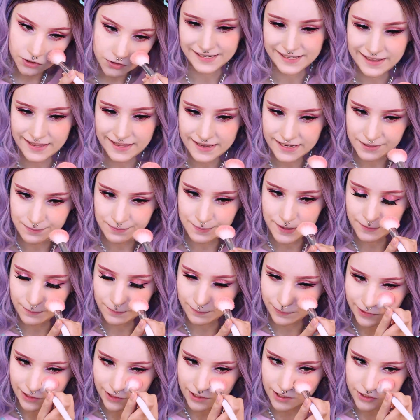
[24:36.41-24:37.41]
I like my
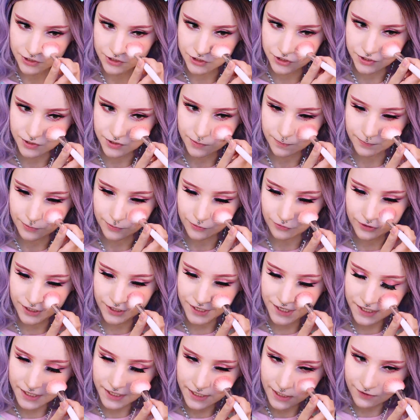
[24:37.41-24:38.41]
blush
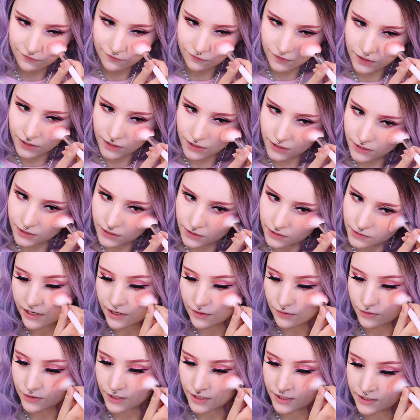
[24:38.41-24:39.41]
pretty heavy.
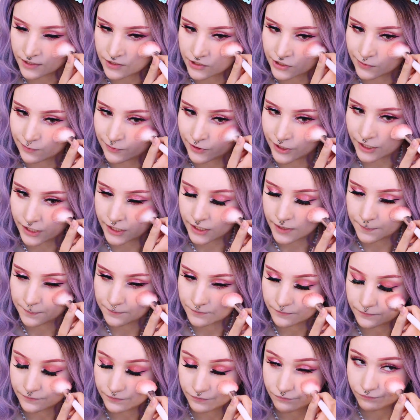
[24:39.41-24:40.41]
I think it's a pretty
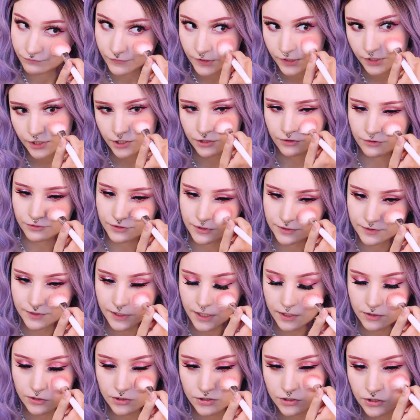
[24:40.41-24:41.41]
cute
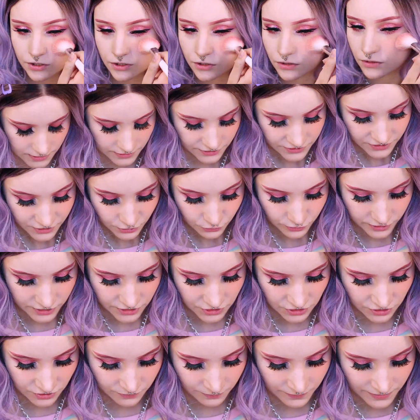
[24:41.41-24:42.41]
touch. Here's a
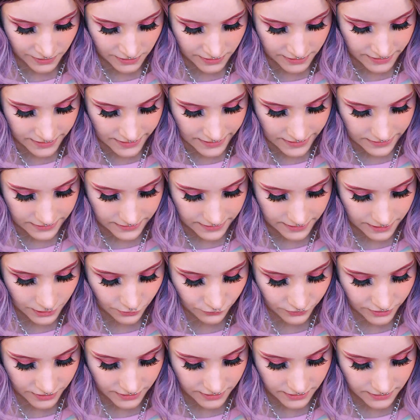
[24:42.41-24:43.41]
question by
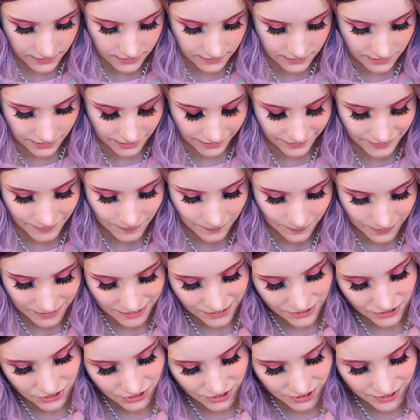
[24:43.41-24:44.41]

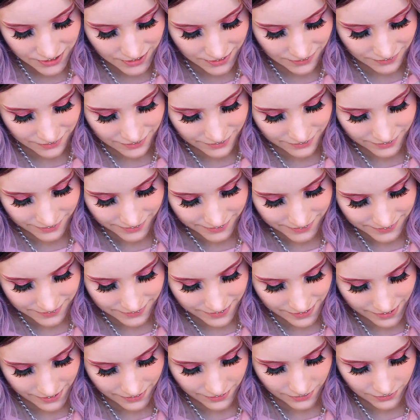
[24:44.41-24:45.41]
Carrie.Peachy, and they're
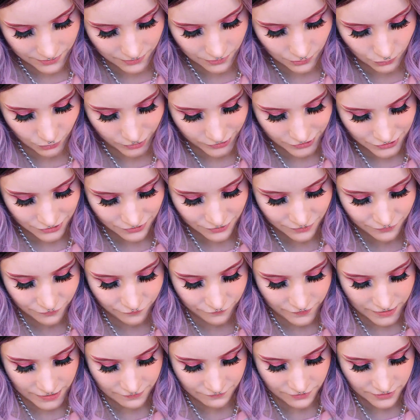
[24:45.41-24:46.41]
asking, what's your
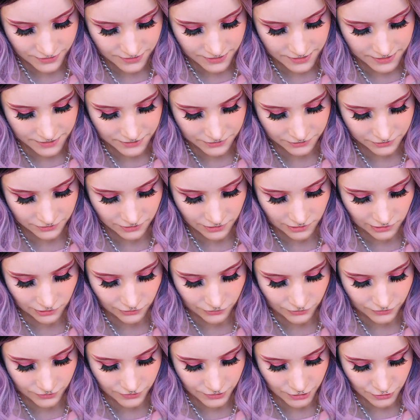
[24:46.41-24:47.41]
favorite hair
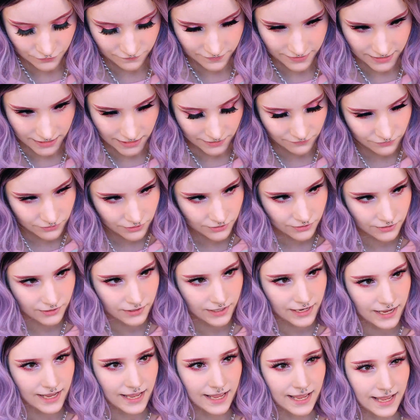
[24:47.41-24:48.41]
color you've ever
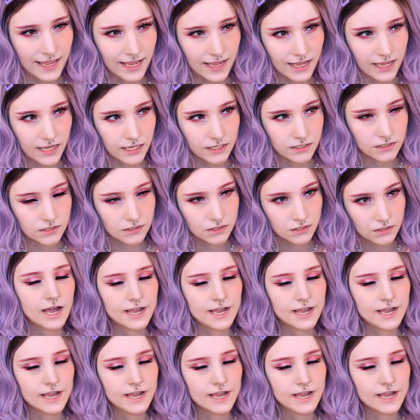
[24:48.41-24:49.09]
had?